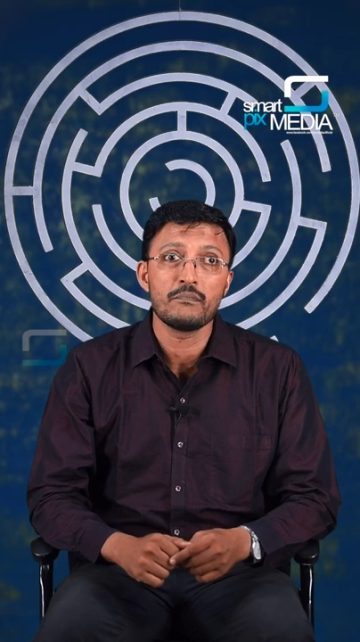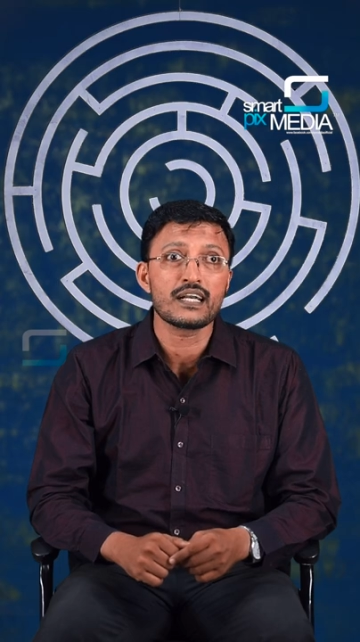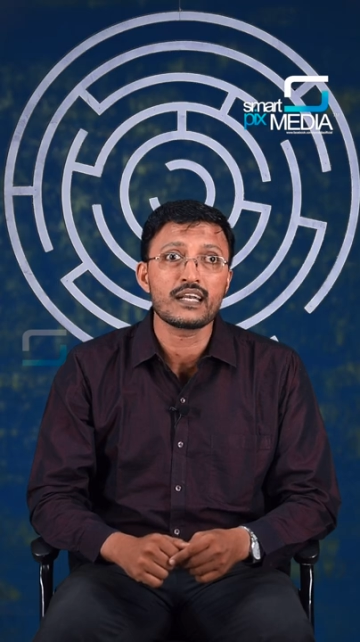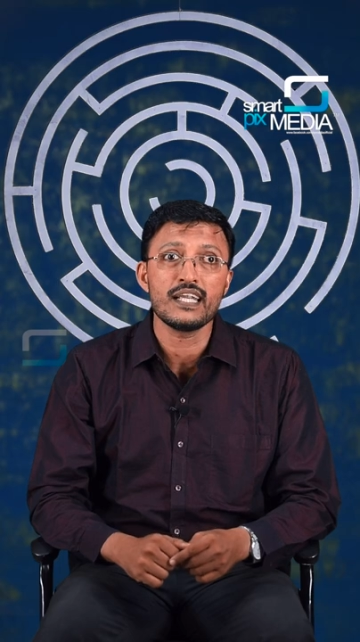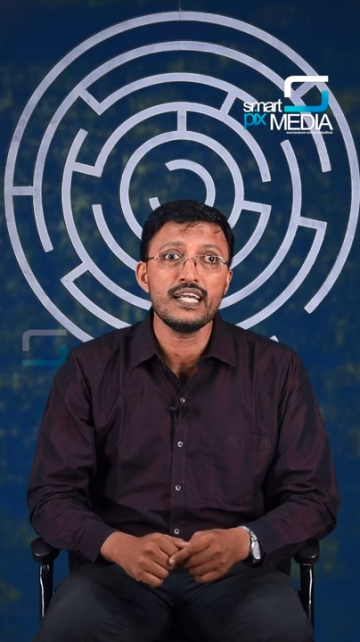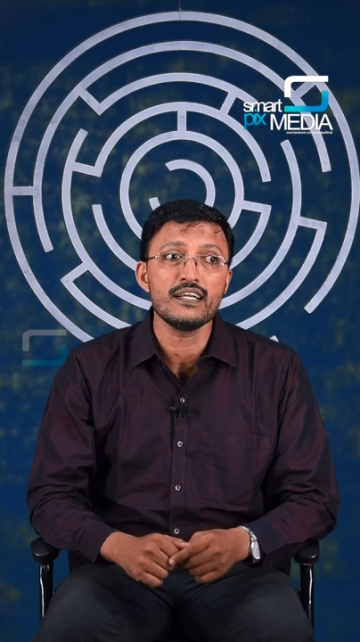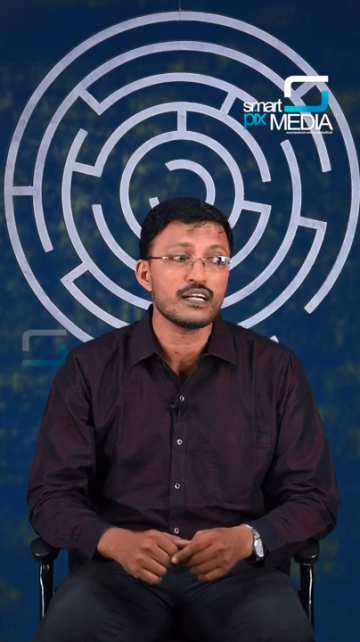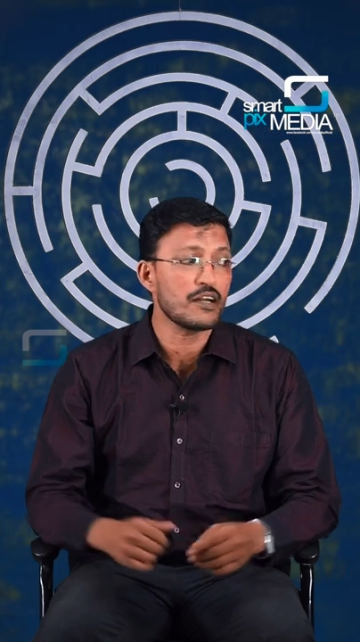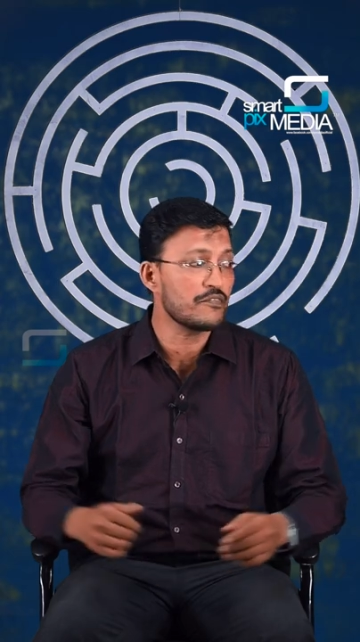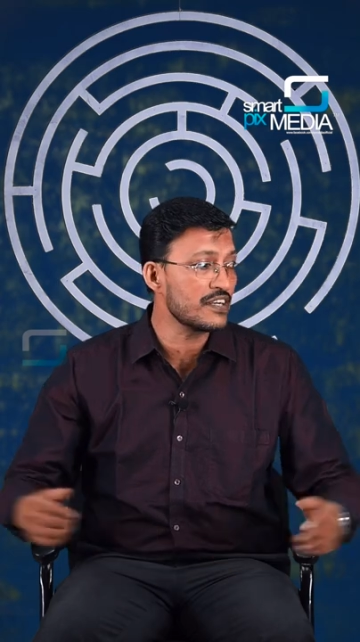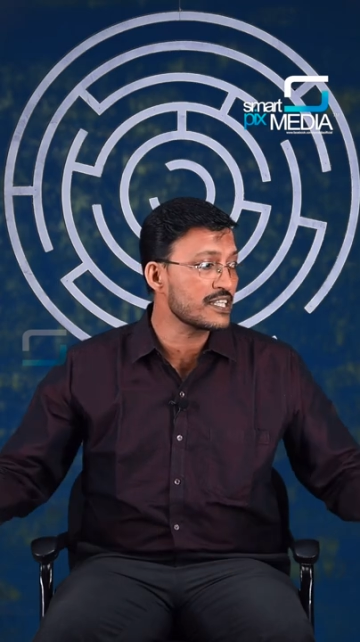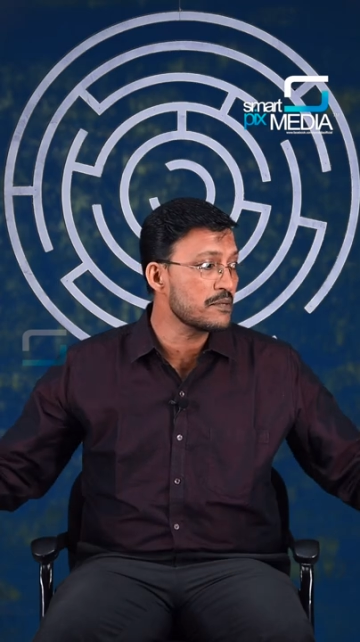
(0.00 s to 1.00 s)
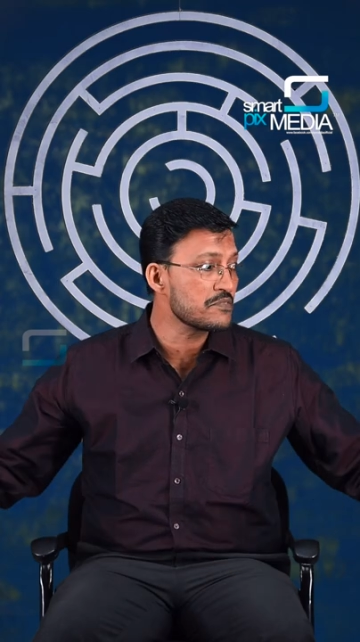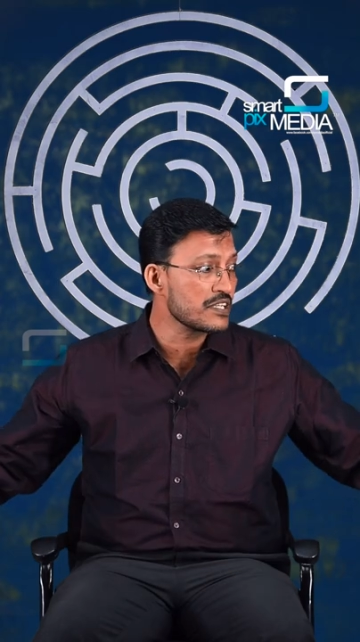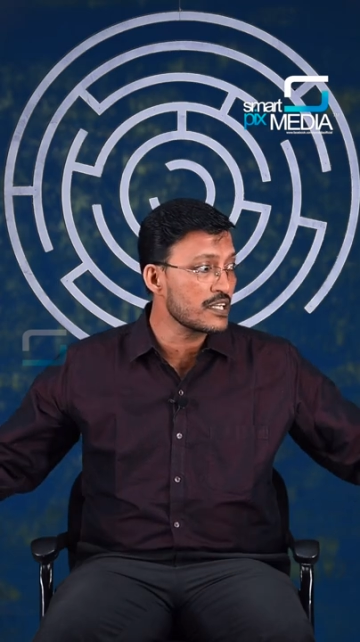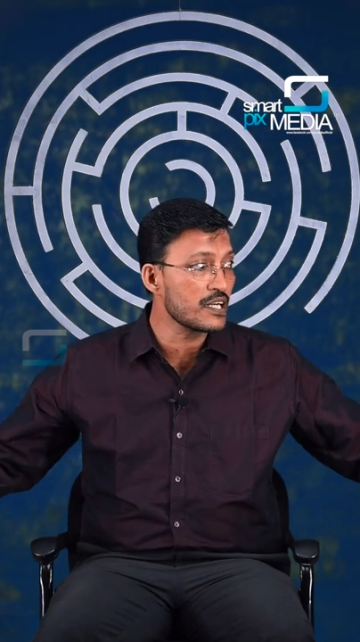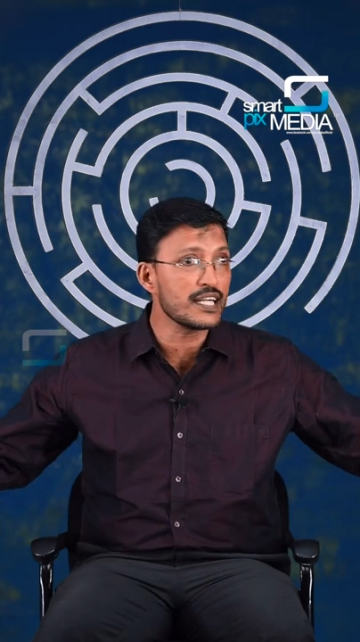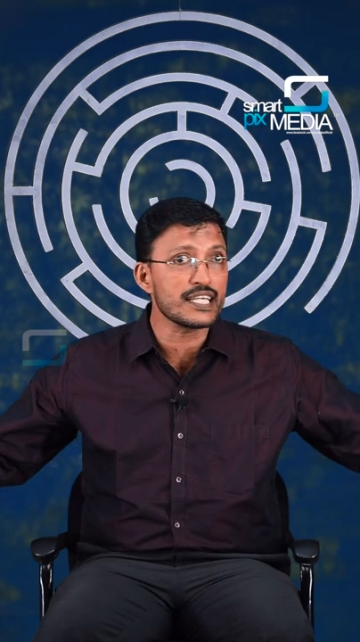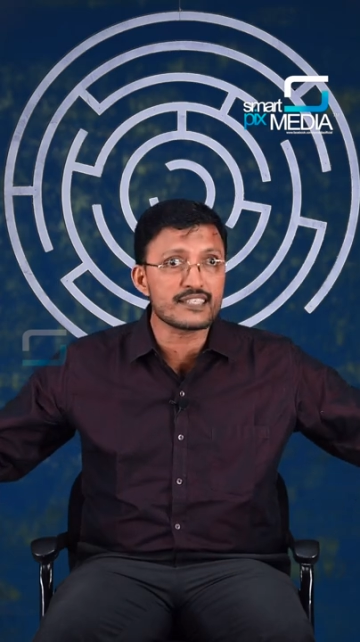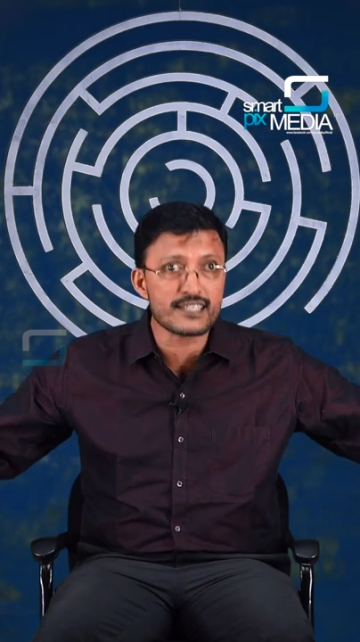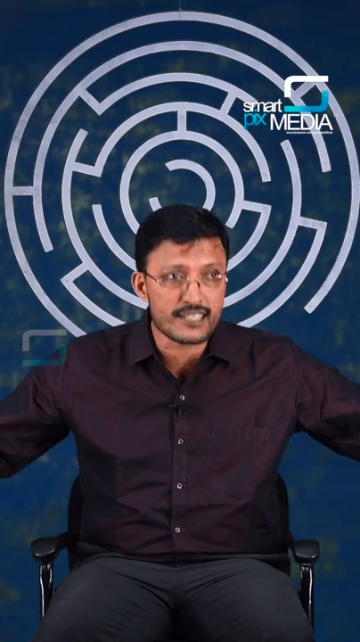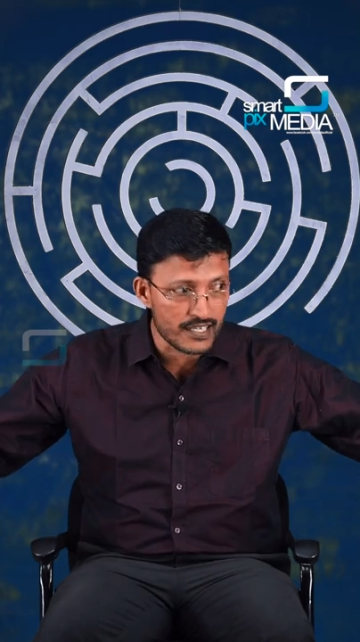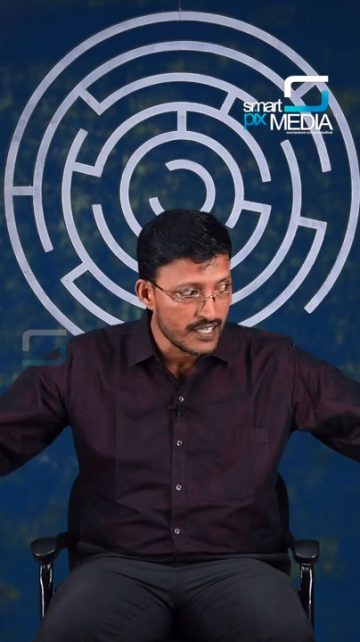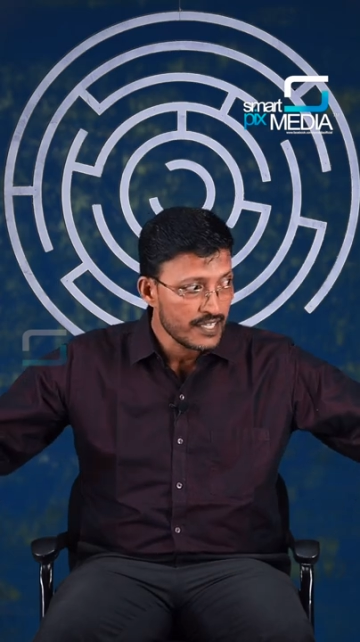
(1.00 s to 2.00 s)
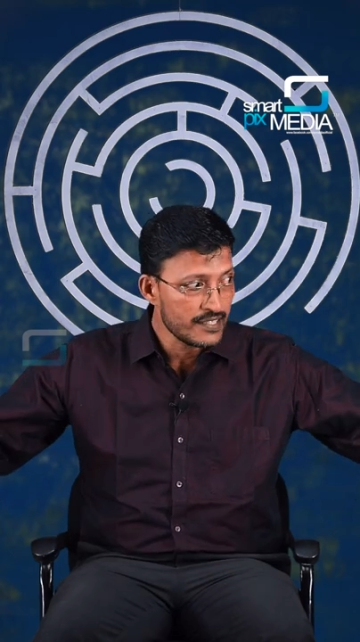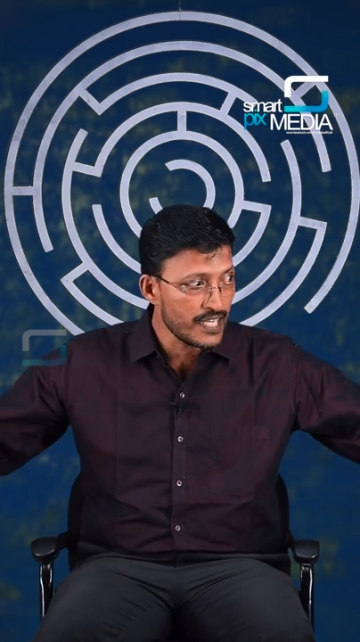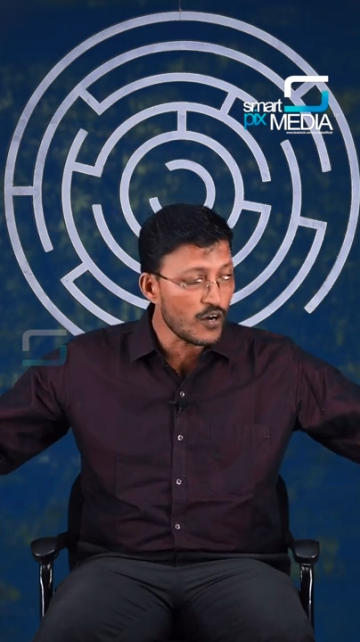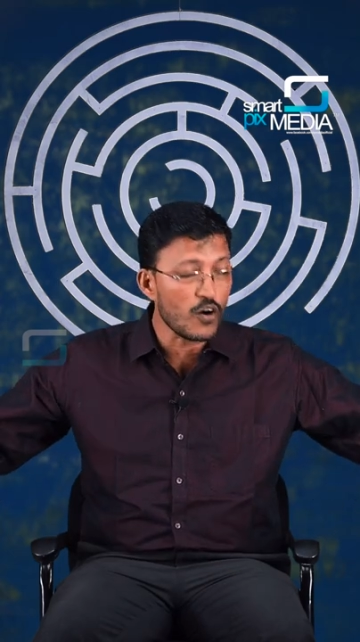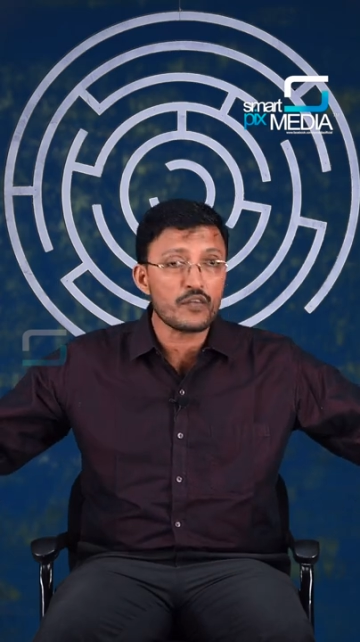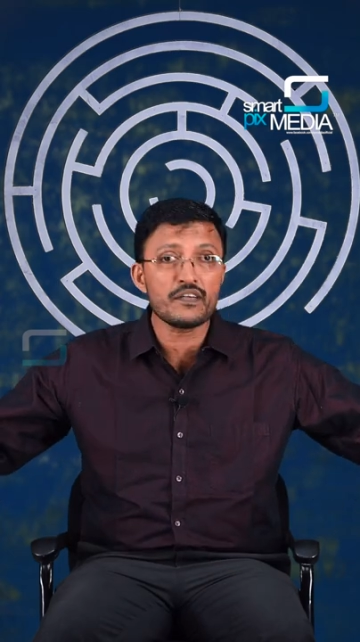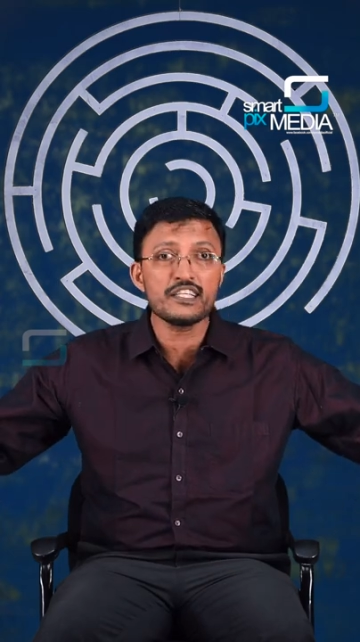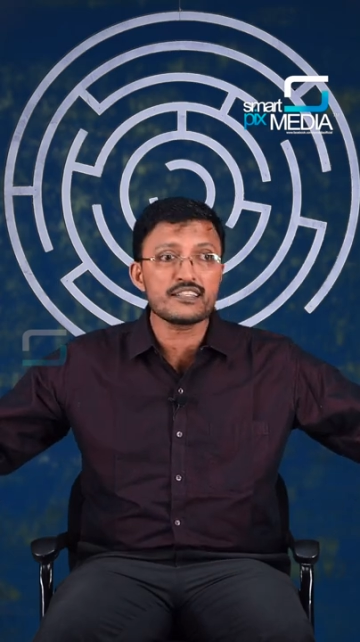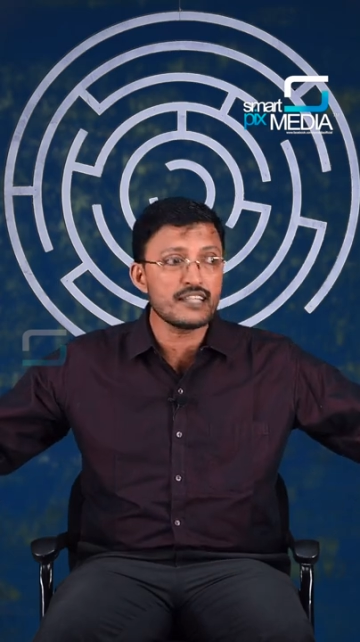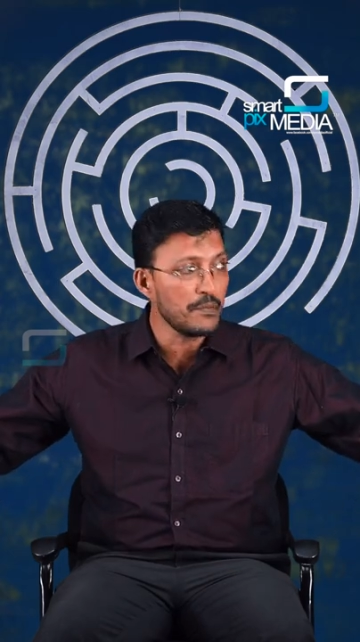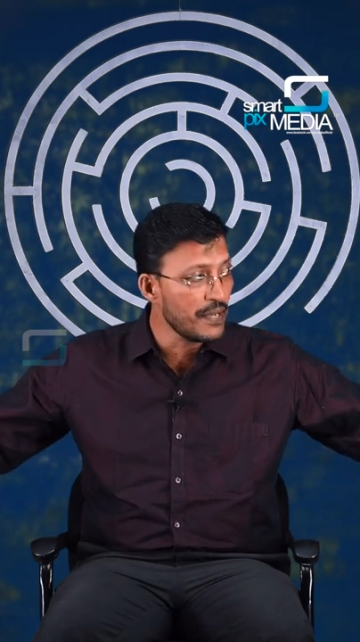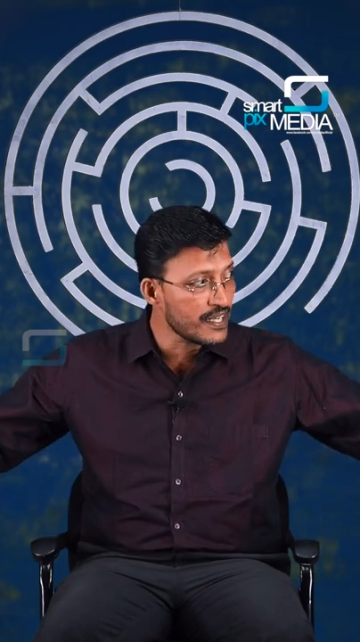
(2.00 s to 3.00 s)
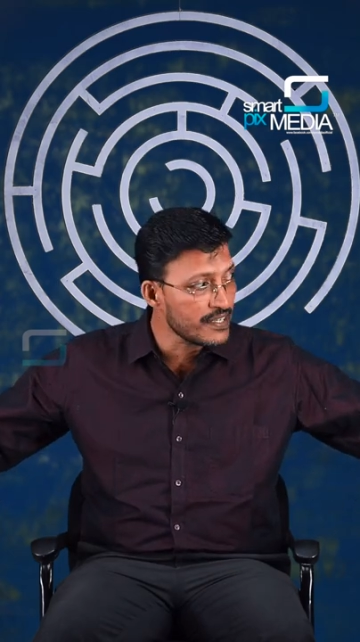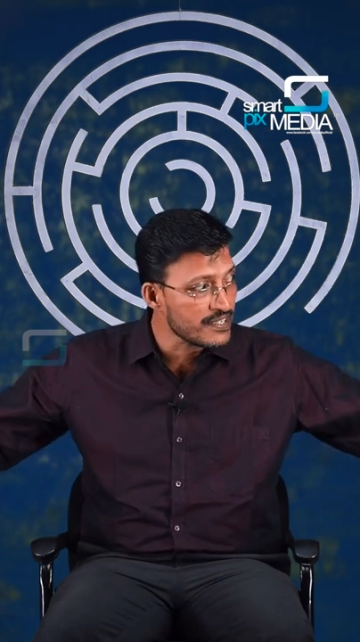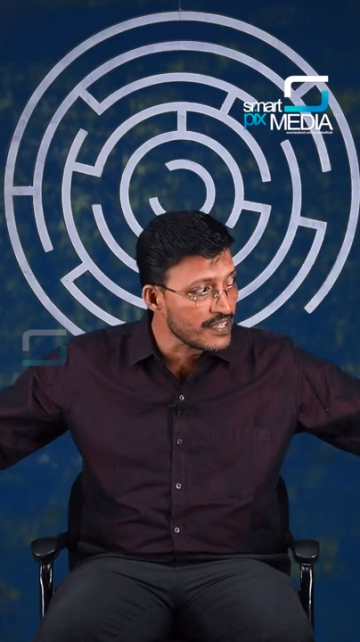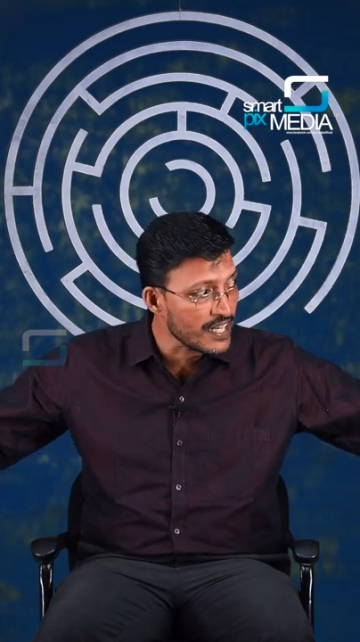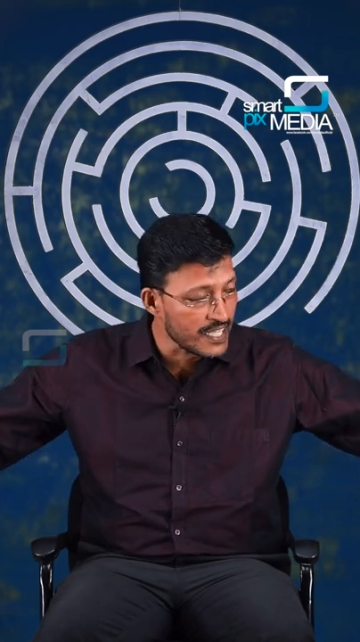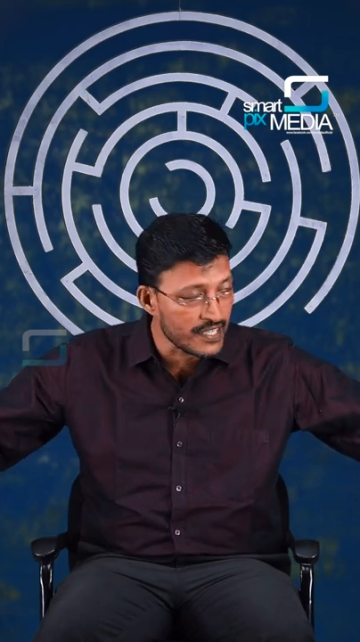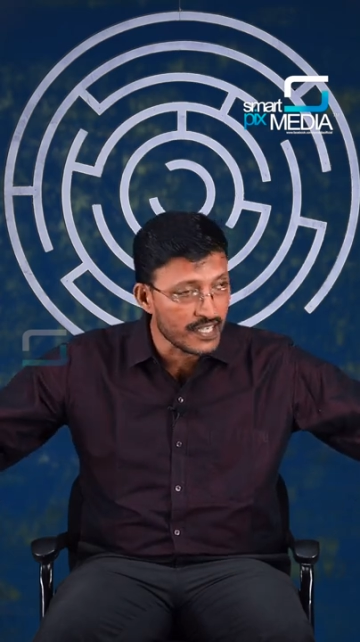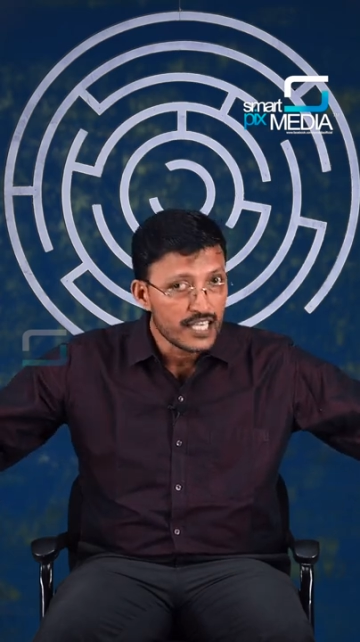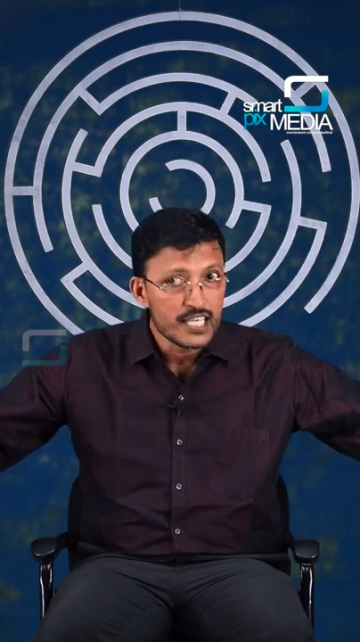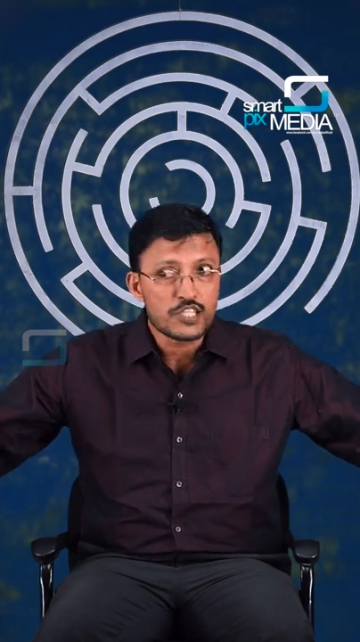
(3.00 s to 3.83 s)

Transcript: But leader every time saying, let's, they make us like this.